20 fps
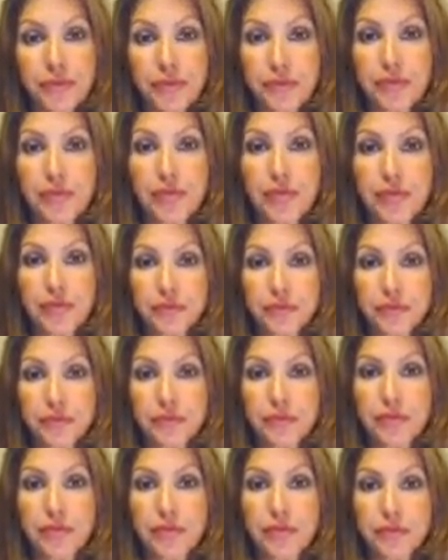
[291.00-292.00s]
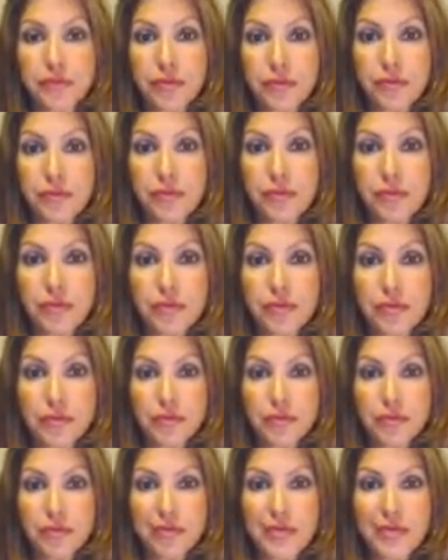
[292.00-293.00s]

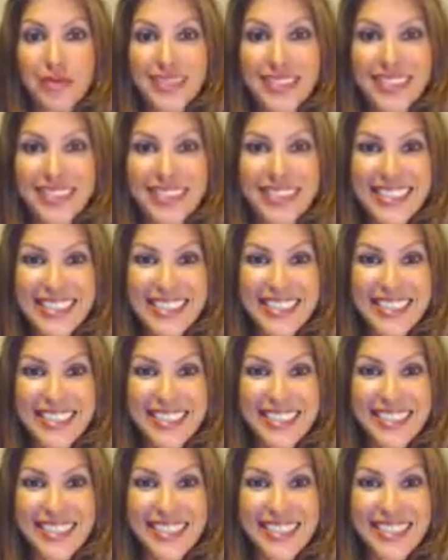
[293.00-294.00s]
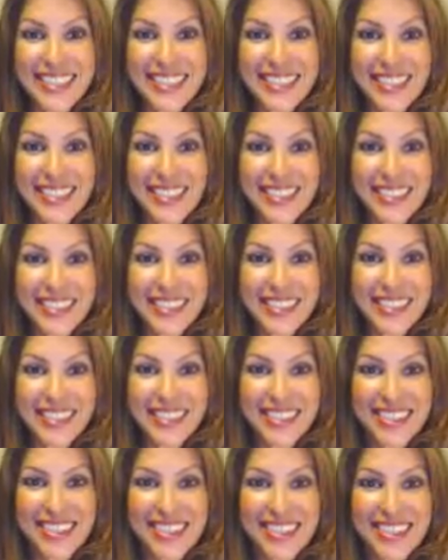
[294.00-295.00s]

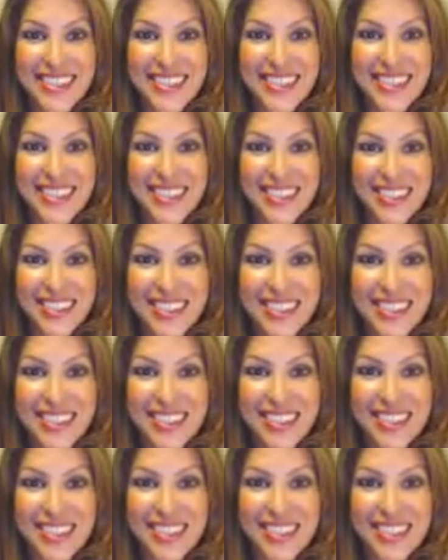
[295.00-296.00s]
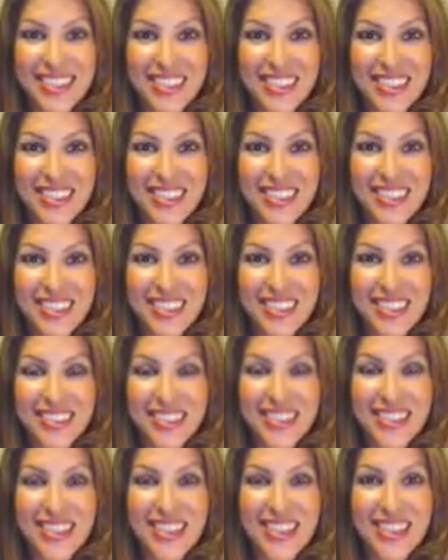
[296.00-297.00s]

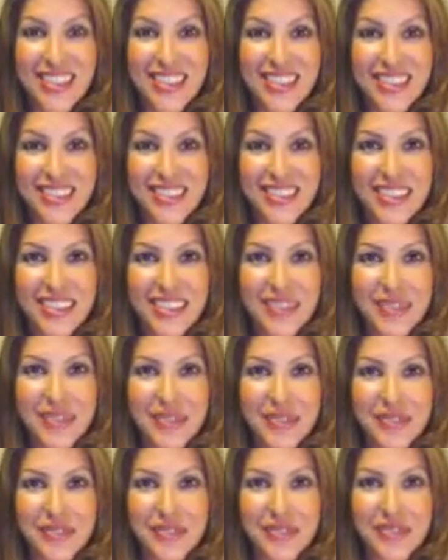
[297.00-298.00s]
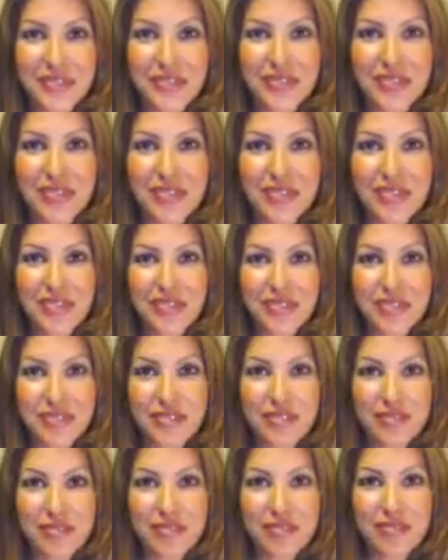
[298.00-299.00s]
(not speaking)